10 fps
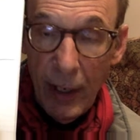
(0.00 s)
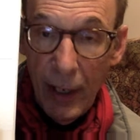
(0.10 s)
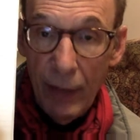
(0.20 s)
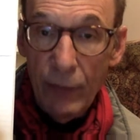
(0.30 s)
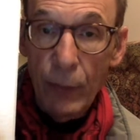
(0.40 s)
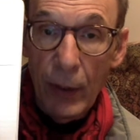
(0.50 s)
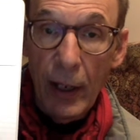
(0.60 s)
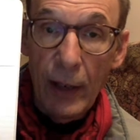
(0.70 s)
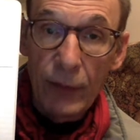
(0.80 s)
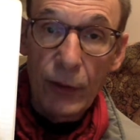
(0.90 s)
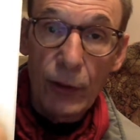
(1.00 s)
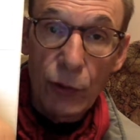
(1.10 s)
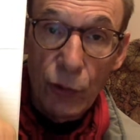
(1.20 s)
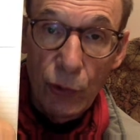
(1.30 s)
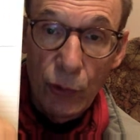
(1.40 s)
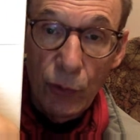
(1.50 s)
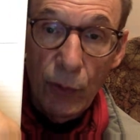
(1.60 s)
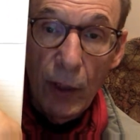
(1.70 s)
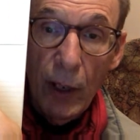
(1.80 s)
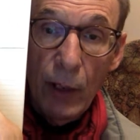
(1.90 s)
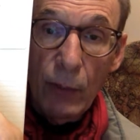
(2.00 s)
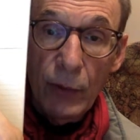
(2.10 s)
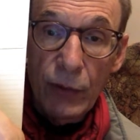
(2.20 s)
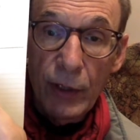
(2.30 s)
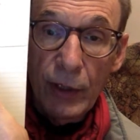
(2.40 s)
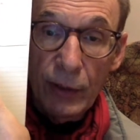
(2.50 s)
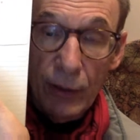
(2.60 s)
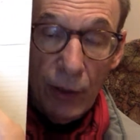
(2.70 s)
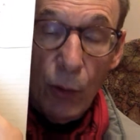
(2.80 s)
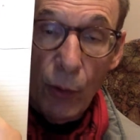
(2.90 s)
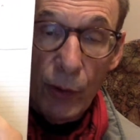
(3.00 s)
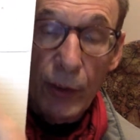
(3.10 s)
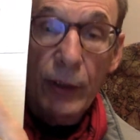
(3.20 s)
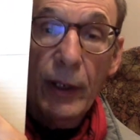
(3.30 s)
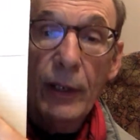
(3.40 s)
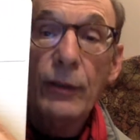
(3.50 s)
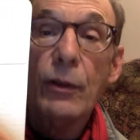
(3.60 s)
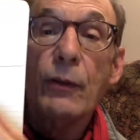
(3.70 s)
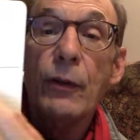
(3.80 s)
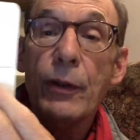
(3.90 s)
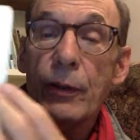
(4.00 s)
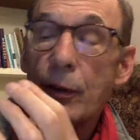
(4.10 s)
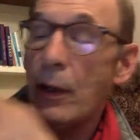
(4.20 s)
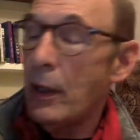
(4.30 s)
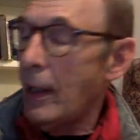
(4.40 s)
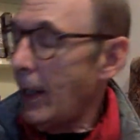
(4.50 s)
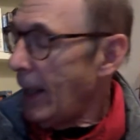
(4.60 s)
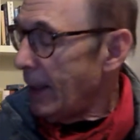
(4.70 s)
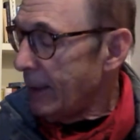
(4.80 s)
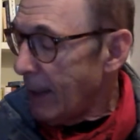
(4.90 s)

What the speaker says: 1/2, 1/2 to the 2, which is 1/4, and so forth and so on. And